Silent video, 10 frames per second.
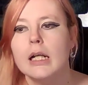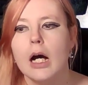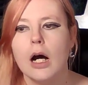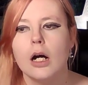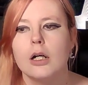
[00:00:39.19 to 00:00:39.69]

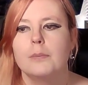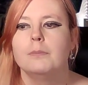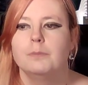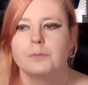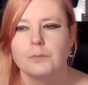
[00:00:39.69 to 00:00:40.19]
And
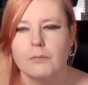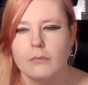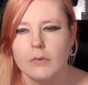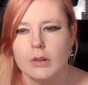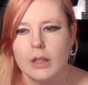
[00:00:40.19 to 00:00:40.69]

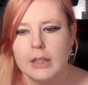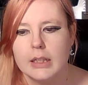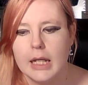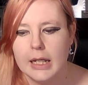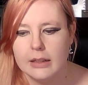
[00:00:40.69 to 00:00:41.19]

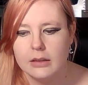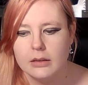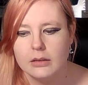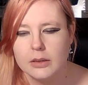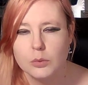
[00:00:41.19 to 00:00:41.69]
then
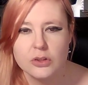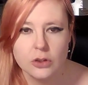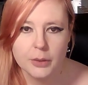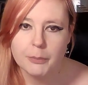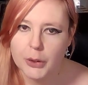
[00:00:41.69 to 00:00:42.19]
there was Sun
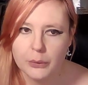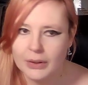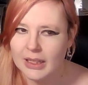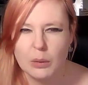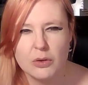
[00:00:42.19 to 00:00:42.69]
and Moon,
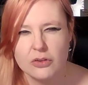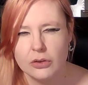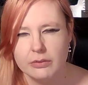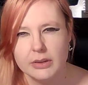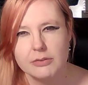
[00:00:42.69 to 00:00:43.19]
and I wasn't
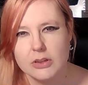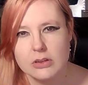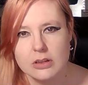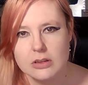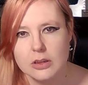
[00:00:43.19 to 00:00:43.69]
overly fussed
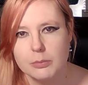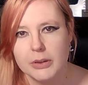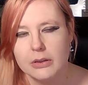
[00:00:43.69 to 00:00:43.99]
on Sun and Moon.